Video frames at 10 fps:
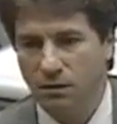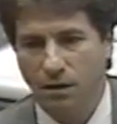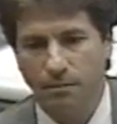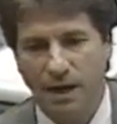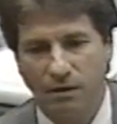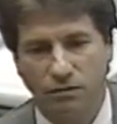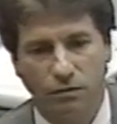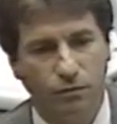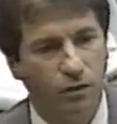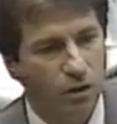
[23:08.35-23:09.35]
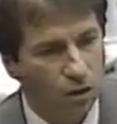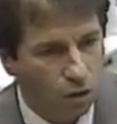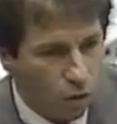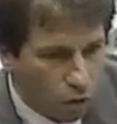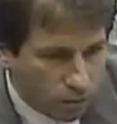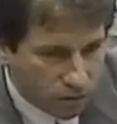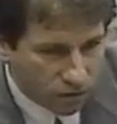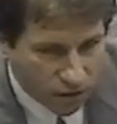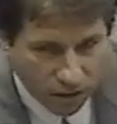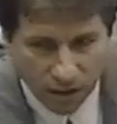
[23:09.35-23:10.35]
amount of Goldman's
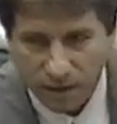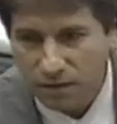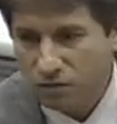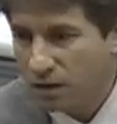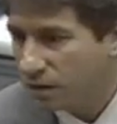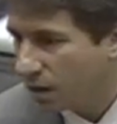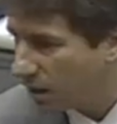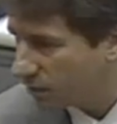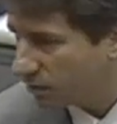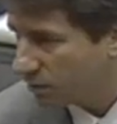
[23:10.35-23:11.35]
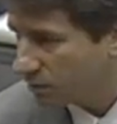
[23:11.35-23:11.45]
DNA that's on the console.